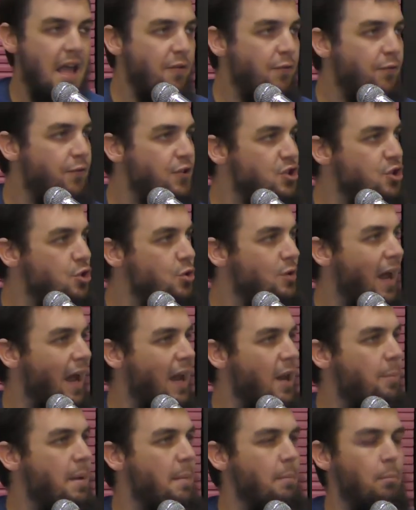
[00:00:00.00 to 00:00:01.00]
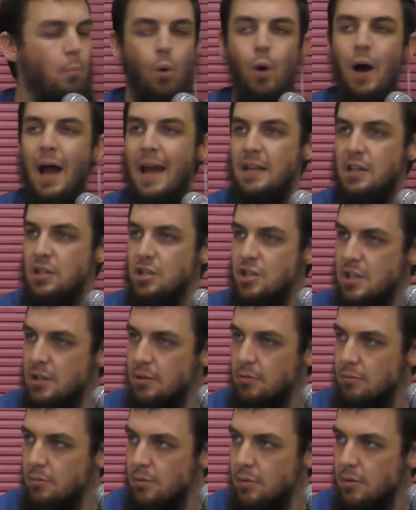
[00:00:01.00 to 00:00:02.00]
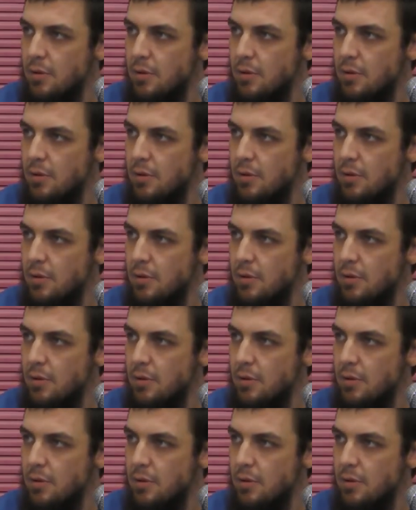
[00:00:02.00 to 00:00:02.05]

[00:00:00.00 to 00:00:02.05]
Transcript: If the student had a bit more energy